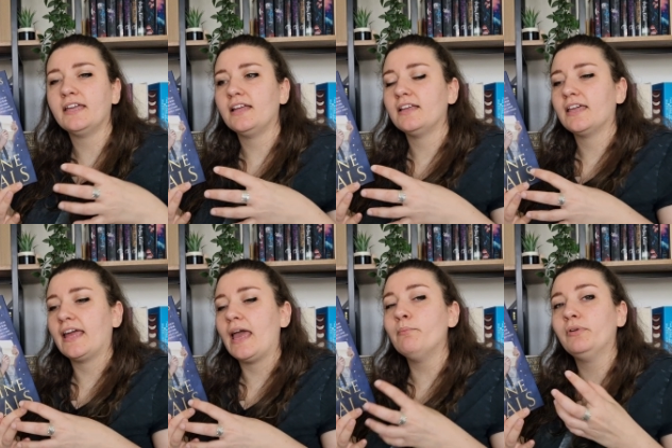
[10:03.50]
they
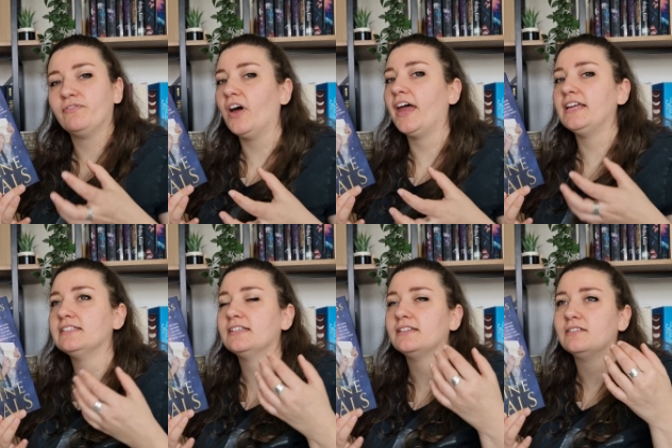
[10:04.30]
get
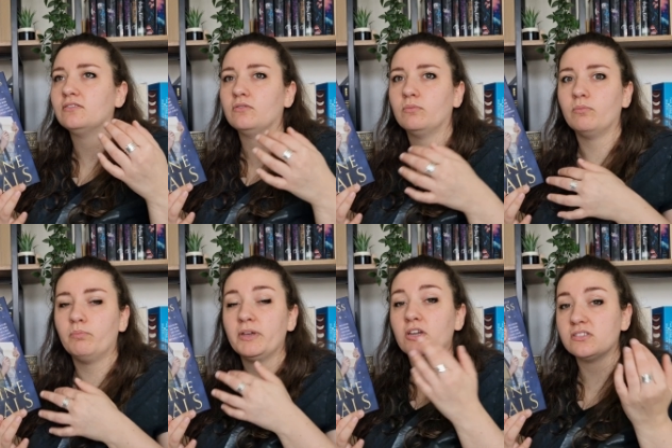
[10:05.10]
amplified
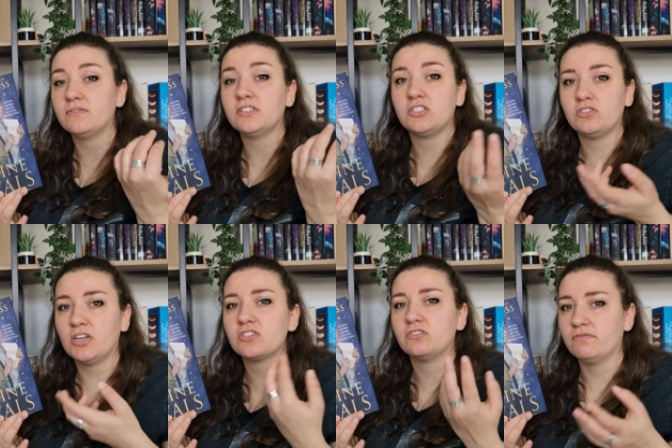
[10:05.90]
because of the
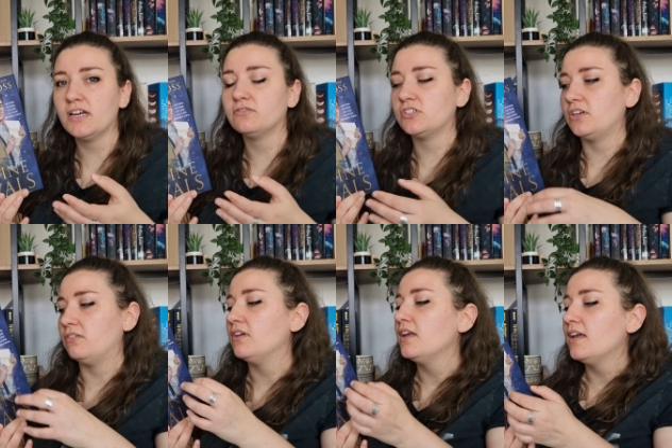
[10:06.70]
situation around
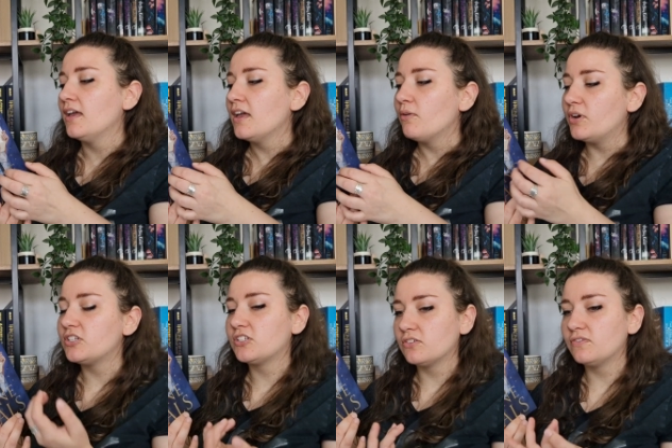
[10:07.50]
you,
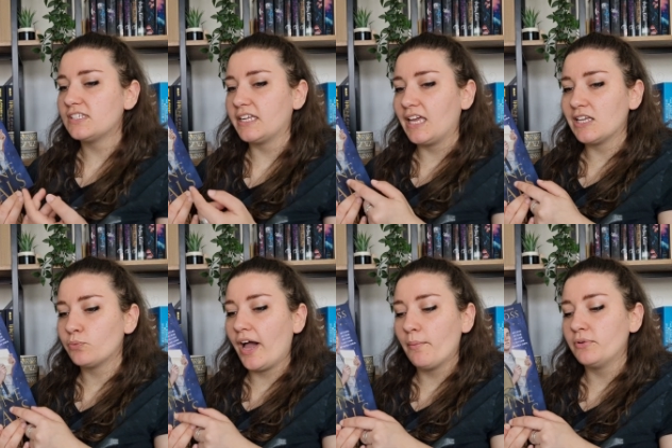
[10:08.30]
which obviously is
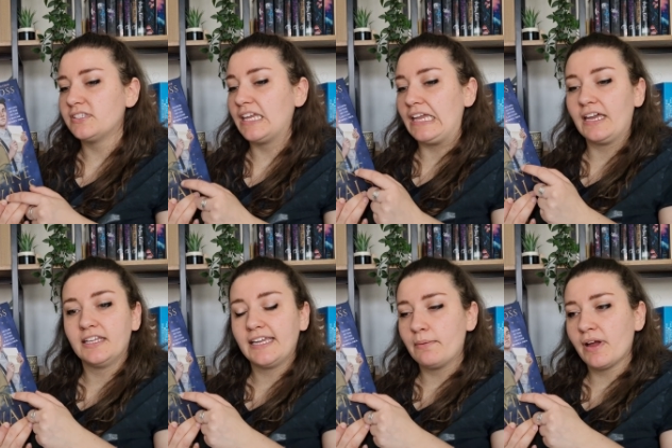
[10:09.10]
what happens here. And
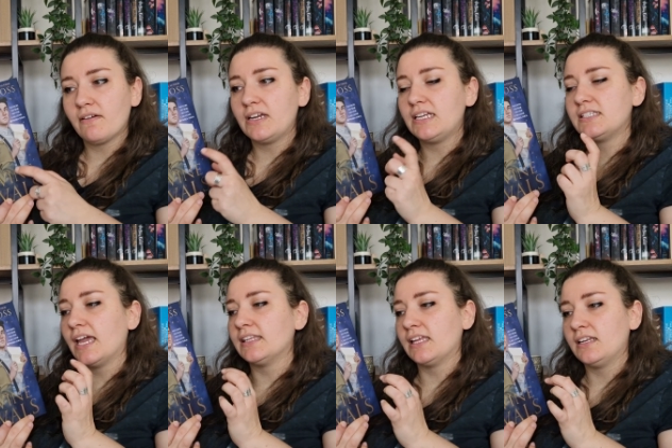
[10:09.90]
they get married
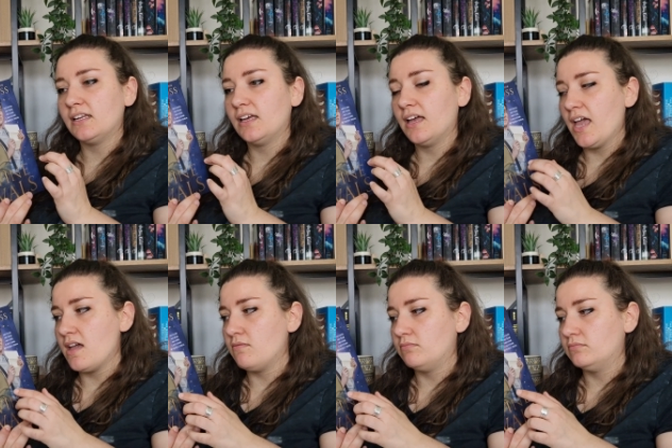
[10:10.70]
and then
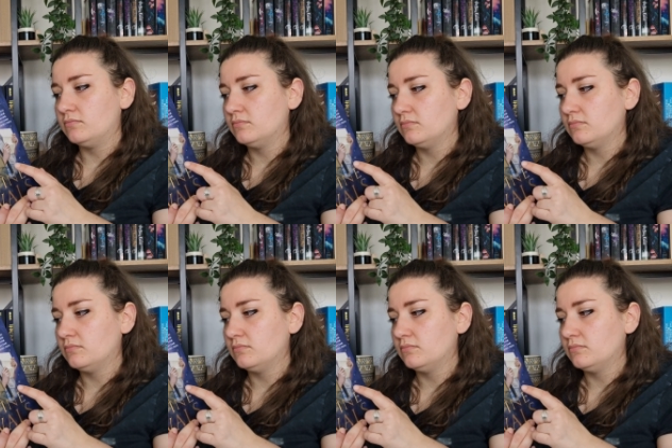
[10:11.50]
um,